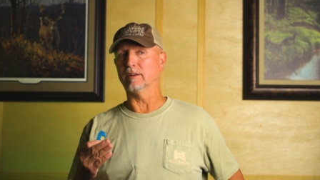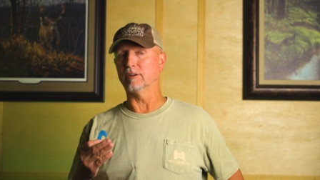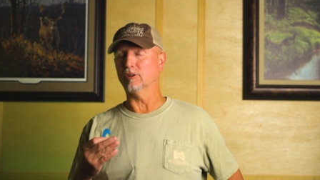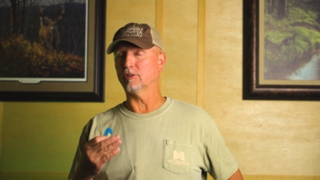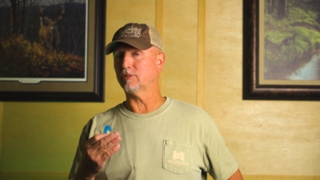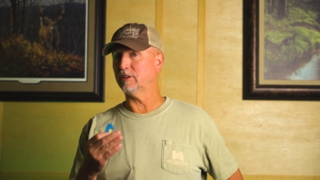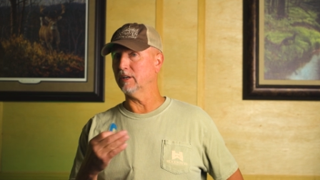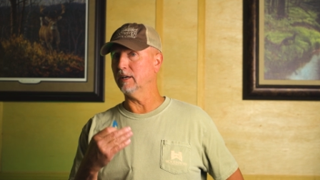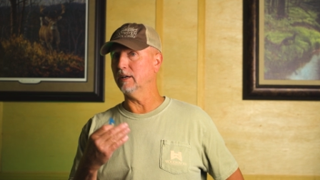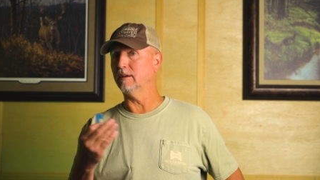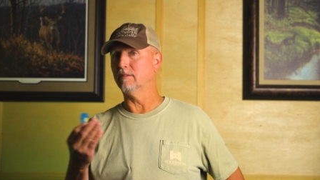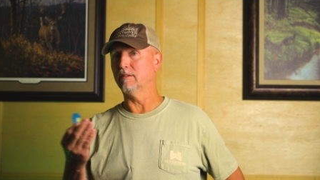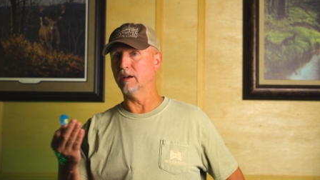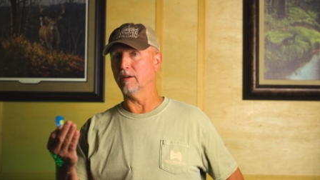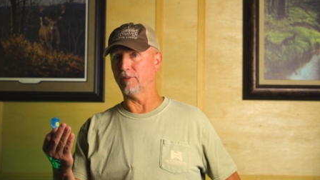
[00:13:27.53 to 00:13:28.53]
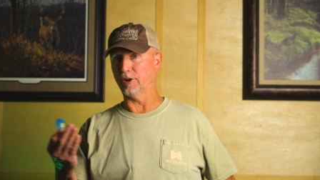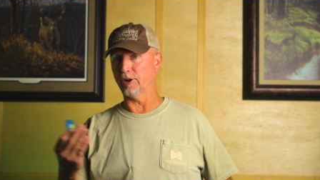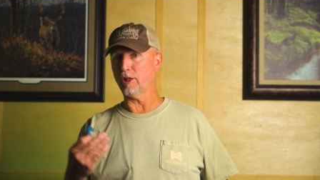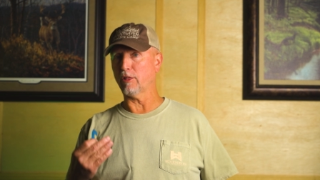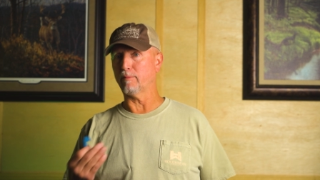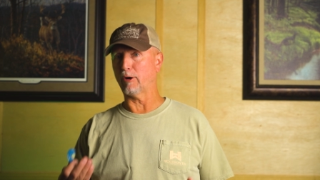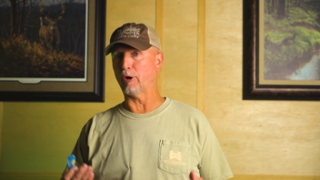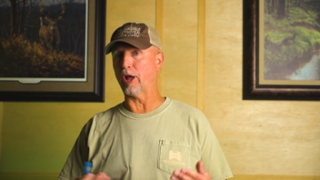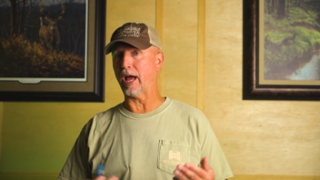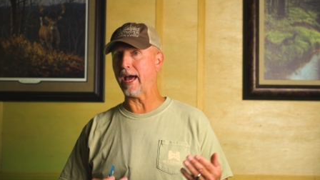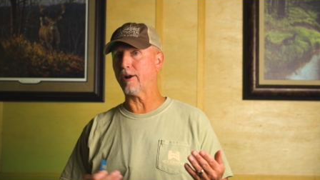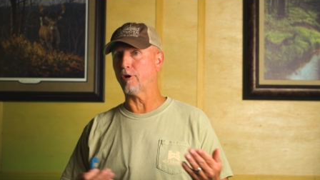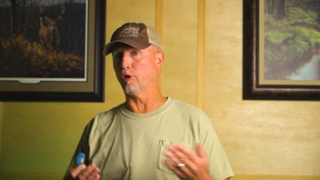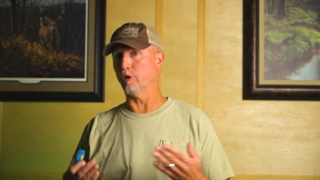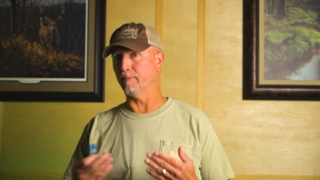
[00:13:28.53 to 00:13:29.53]
just see if another bird
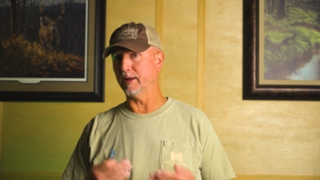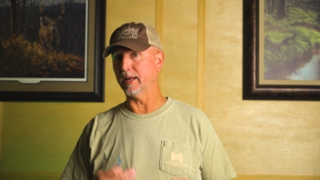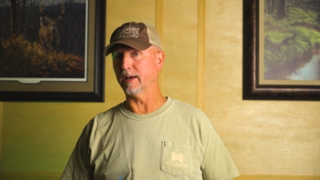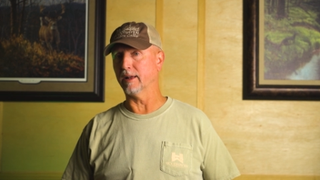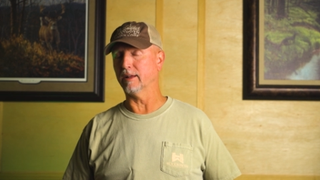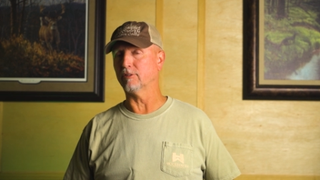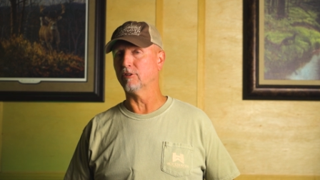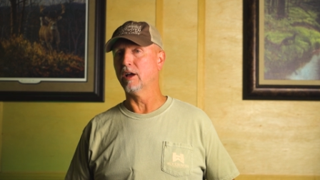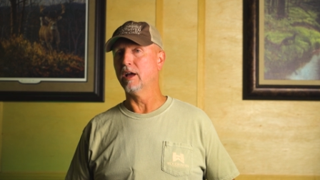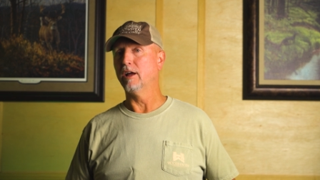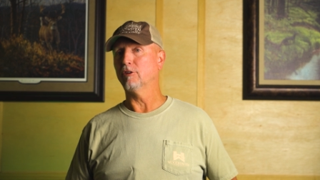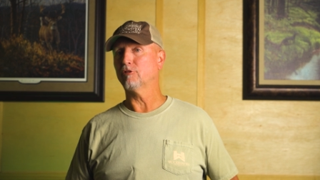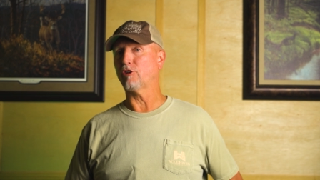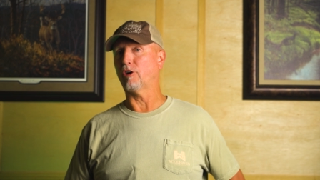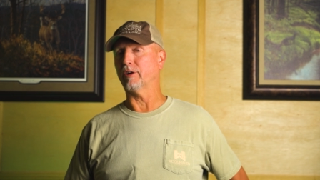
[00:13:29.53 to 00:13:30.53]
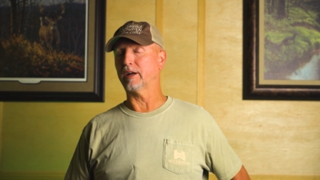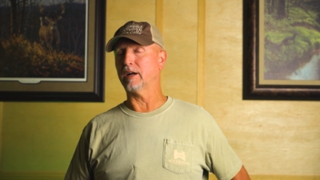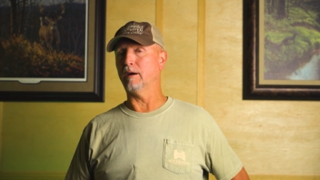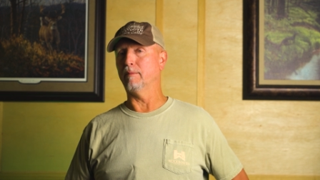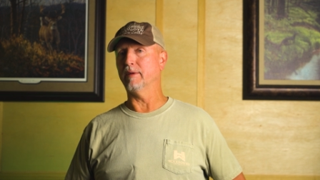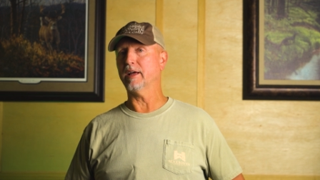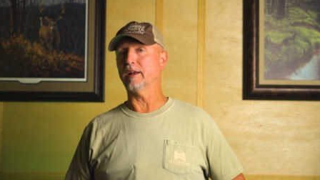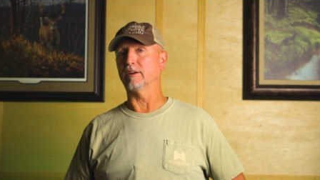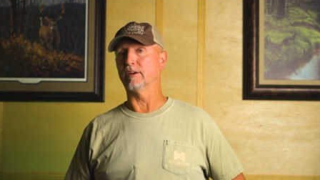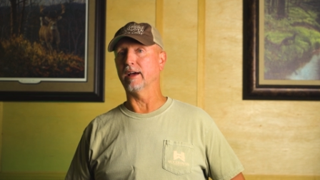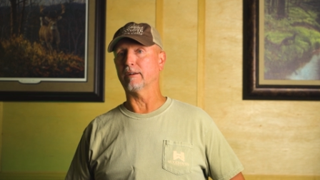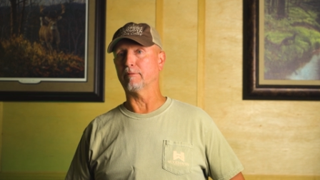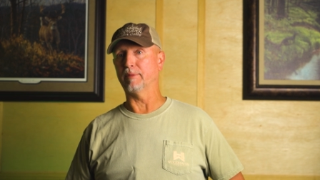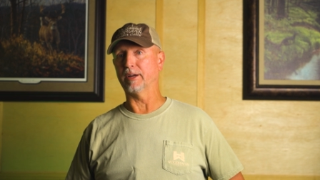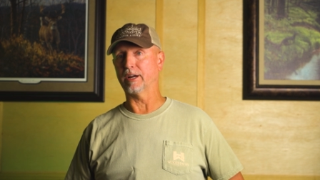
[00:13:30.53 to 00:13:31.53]
had heard me and is starting to come in. And you
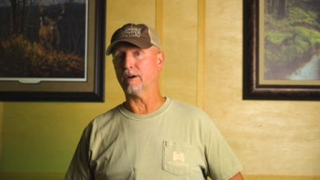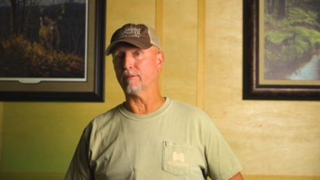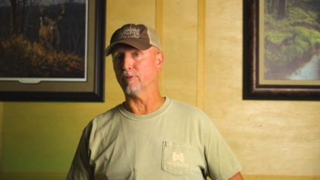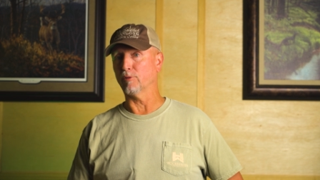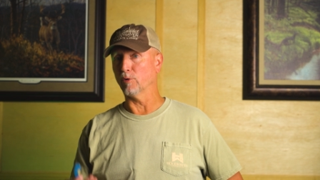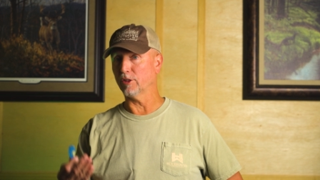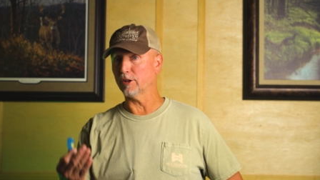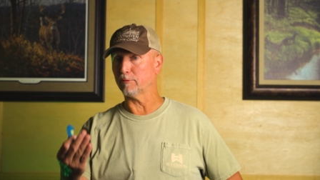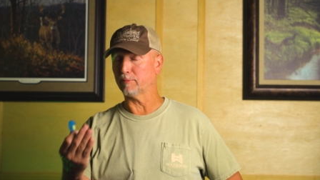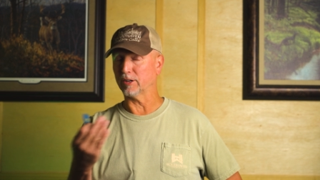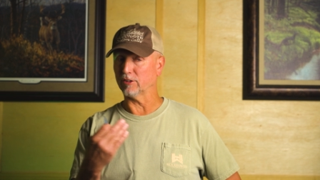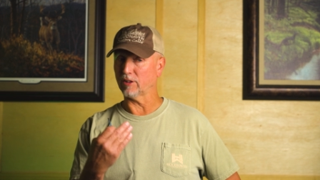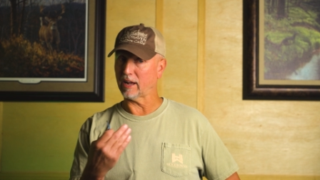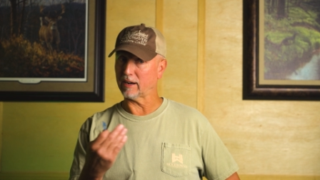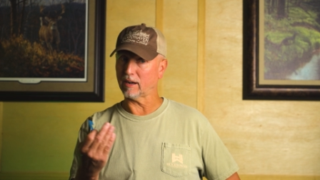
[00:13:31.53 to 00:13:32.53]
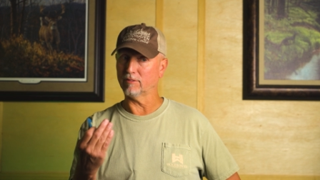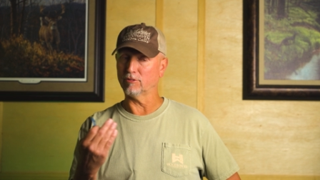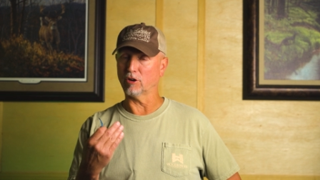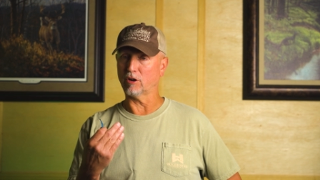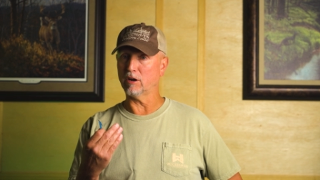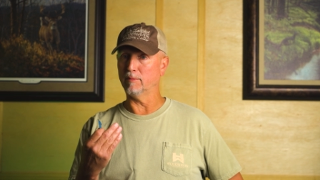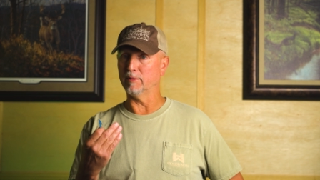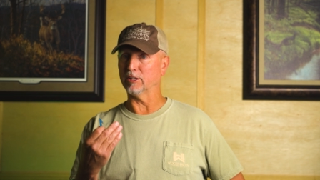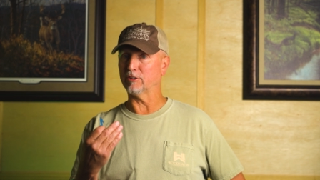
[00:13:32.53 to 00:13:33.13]
have to be careful with this because a lot of times they'll come in